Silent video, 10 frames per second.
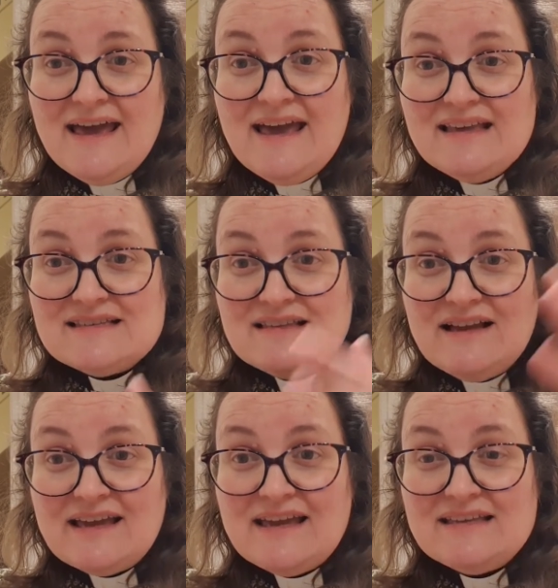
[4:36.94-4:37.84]
it's
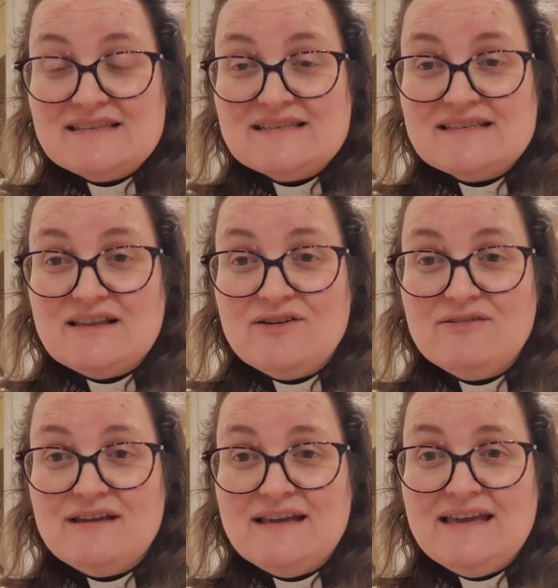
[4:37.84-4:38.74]
like it
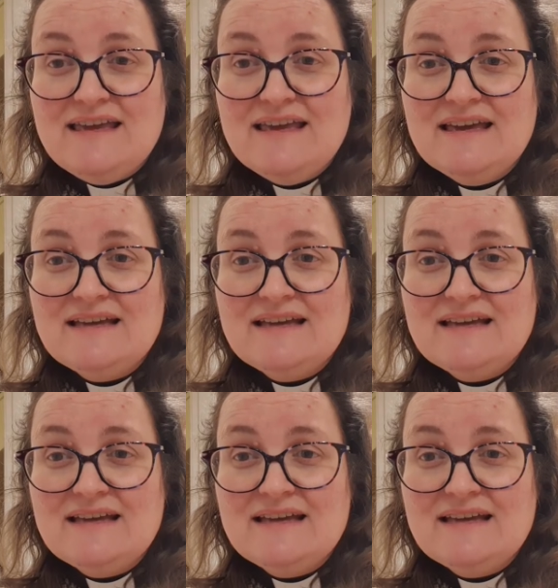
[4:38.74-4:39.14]
slowly